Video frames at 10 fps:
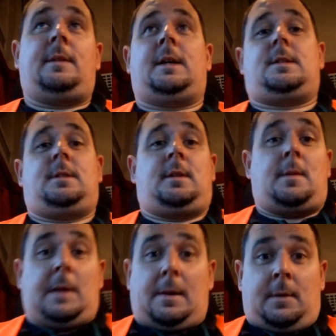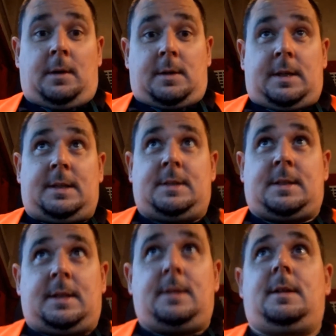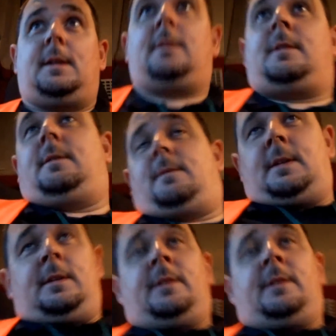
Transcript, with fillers: that's another black mark against it. The,